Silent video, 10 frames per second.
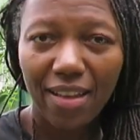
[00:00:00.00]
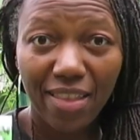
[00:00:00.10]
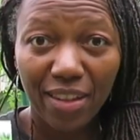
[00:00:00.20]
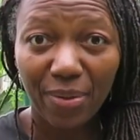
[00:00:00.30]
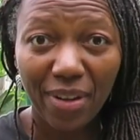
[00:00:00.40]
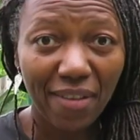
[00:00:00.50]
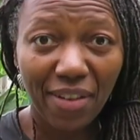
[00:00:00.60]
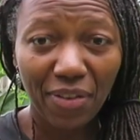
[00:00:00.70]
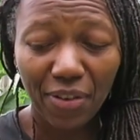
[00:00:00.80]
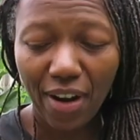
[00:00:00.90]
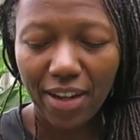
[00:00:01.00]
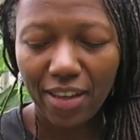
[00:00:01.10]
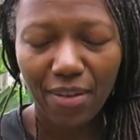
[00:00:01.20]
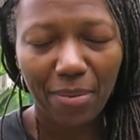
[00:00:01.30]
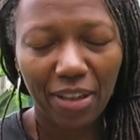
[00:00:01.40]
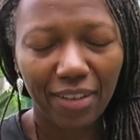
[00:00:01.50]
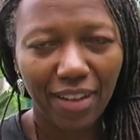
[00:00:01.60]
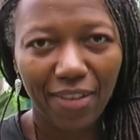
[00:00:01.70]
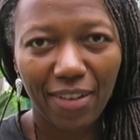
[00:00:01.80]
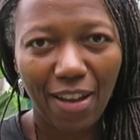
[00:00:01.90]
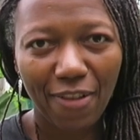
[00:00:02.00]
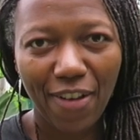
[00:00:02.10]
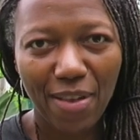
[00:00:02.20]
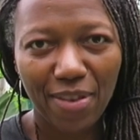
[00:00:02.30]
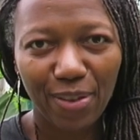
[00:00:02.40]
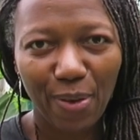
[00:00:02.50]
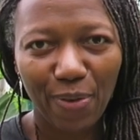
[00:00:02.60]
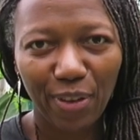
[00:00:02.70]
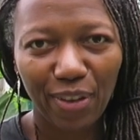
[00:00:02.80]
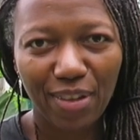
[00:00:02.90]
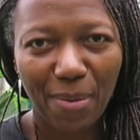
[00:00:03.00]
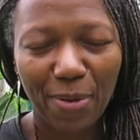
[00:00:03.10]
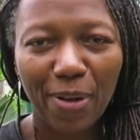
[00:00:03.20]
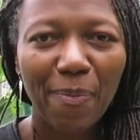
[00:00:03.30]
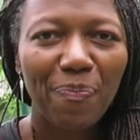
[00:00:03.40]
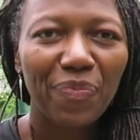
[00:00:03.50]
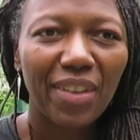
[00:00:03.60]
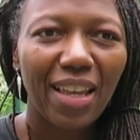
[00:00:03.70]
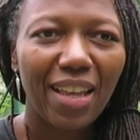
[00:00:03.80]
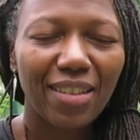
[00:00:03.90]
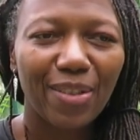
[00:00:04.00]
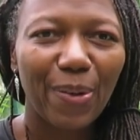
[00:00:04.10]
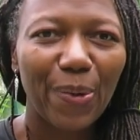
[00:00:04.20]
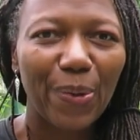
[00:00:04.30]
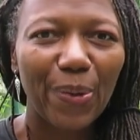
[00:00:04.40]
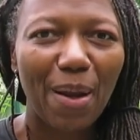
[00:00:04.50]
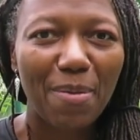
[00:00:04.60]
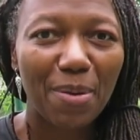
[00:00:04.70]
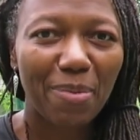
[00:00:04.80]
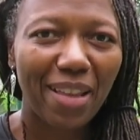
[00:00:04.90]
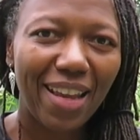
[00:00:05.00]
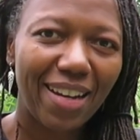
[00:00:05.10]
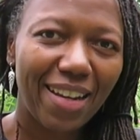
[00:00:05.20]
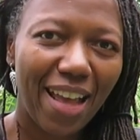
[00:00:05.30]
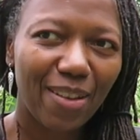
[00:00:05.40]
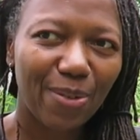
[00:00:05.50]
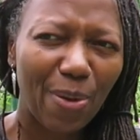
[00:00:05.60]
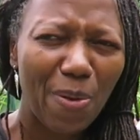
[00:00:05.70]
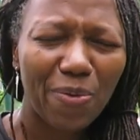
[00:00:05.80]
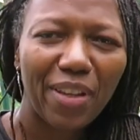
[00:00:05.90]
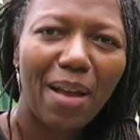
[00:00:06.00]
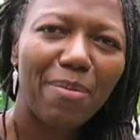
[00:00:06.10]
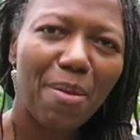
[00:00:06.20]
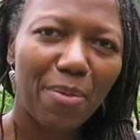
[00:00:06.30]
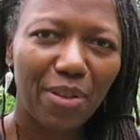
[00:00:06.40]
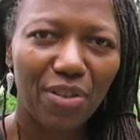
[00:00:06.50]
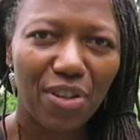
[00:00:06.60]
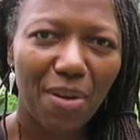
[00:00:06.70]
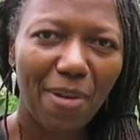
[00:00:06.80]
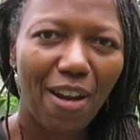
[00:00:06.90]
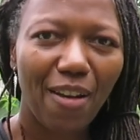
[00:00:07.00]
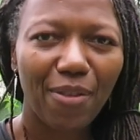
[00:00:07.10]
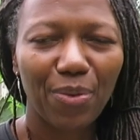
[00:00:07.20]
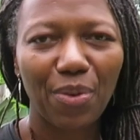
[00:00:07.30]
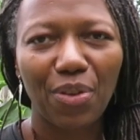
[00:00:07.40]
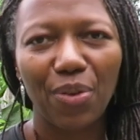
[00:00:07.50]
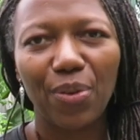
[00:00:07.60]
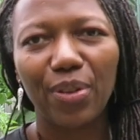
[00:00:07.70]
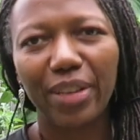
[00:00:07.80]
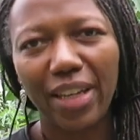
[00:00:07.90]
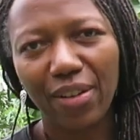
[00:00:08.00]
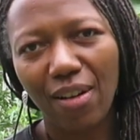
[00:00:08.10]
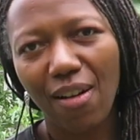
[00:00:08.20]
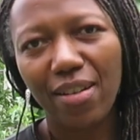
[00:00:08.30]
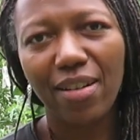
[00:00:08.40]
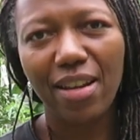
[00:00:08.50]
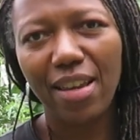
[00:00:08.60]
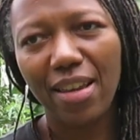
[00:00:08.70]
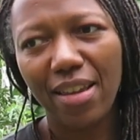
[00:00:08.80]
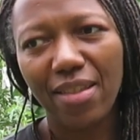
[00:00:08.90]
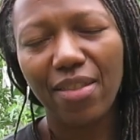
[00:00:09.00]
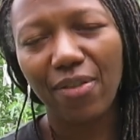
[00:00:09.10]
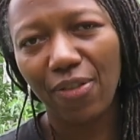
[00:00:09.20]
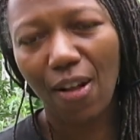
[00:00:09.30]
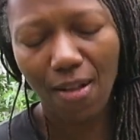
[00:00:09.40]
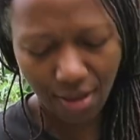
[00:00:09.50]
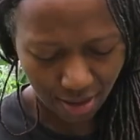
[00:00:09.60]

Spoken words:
This one I've never tried either because I found this over the summer, and so I'm going to plant it now. So hopefully I'll be able to share my harvest with you later on in the fall.